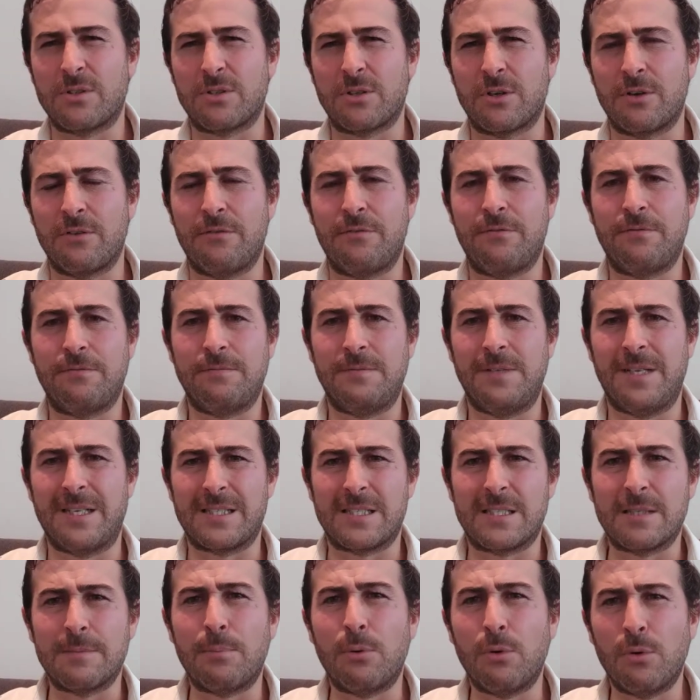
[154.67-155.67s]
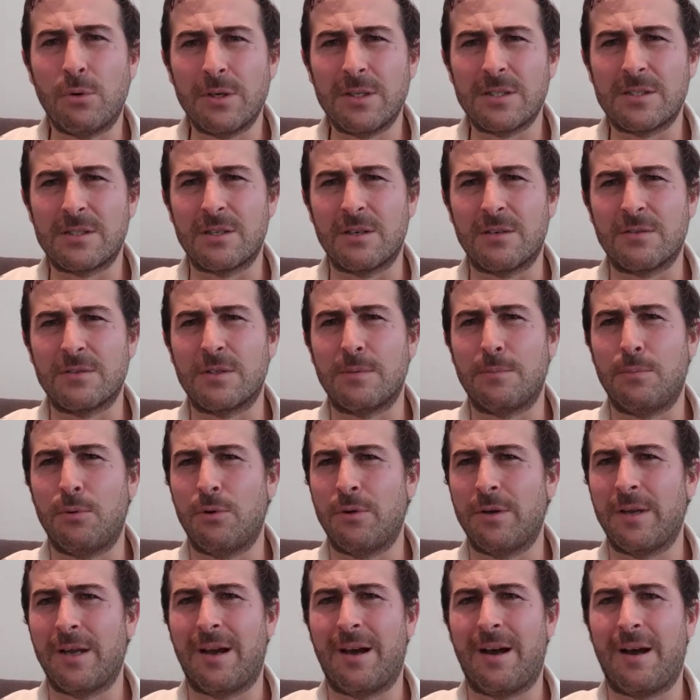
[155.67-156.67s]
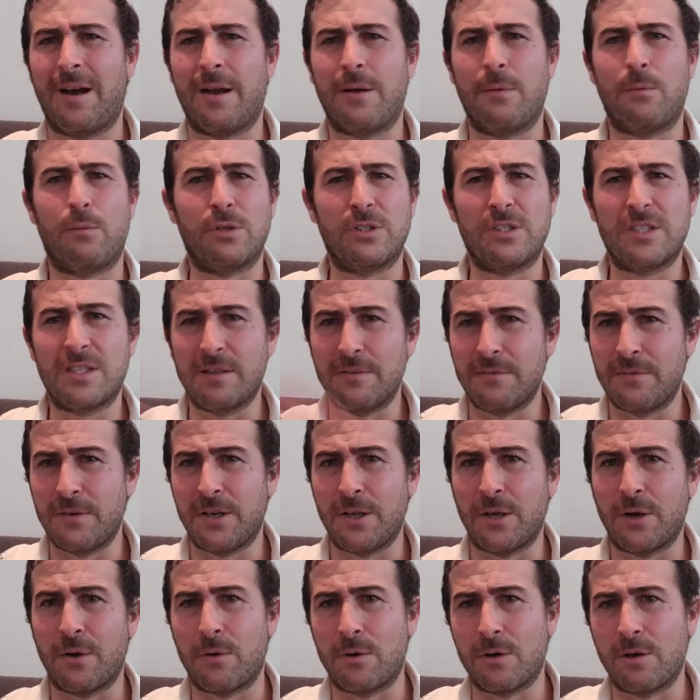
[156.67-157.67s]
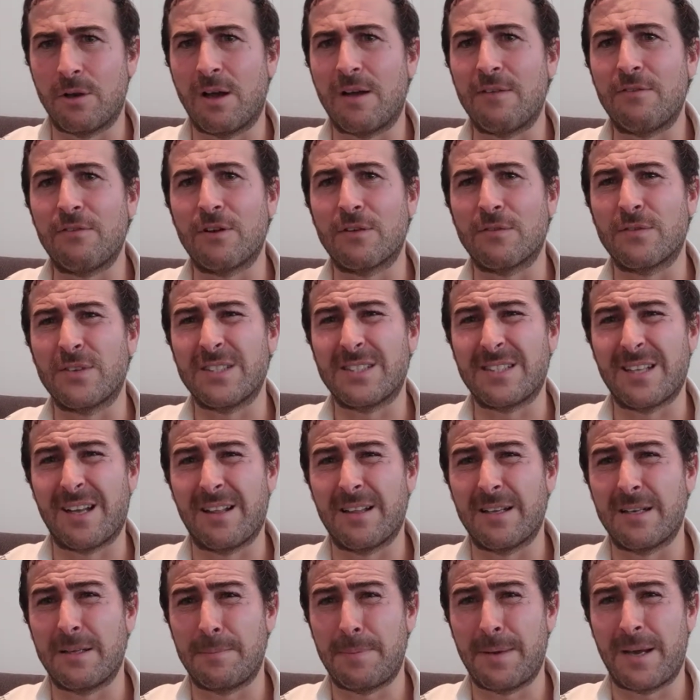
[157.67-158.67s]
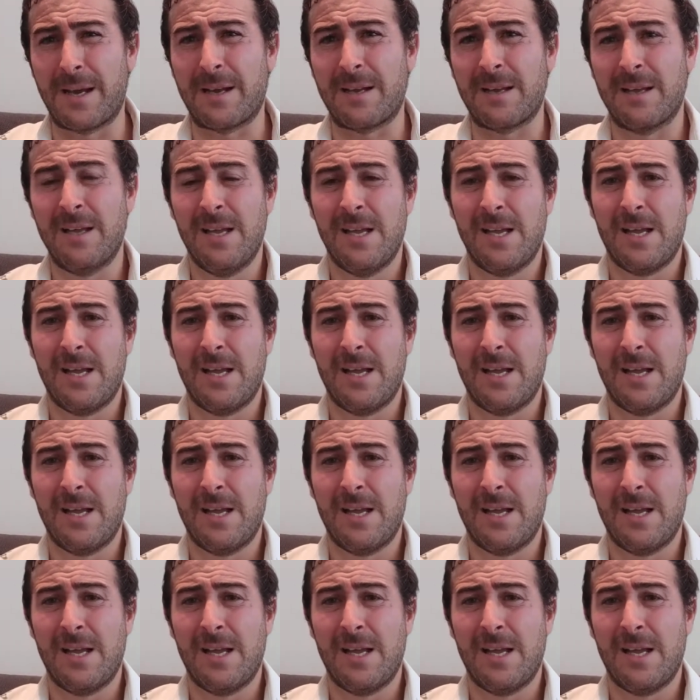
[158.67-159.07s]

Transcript: So yeah, support yourself, support your heart, and watch the video on Lifelong Vitality Pack